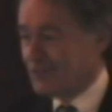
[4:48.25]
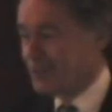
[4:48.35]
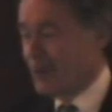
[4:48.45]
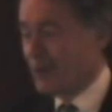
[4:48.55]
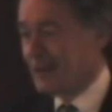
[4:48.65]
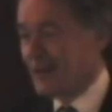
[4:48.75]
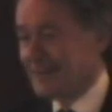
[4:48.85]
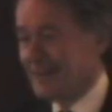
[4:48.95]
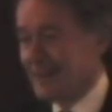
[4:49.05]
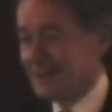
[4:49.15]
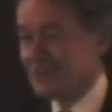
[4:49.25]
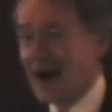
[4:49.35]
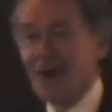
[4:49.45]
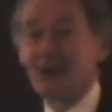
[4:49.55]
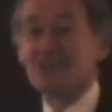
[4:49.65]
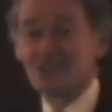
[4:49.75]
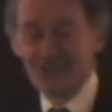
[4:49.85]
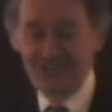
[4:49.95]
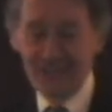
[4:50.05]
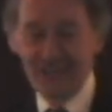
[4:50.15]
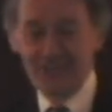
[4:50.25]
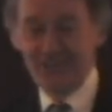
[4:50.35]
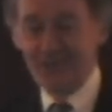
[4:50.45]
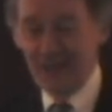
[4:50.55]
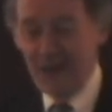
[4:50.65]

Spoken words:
So that is our existence.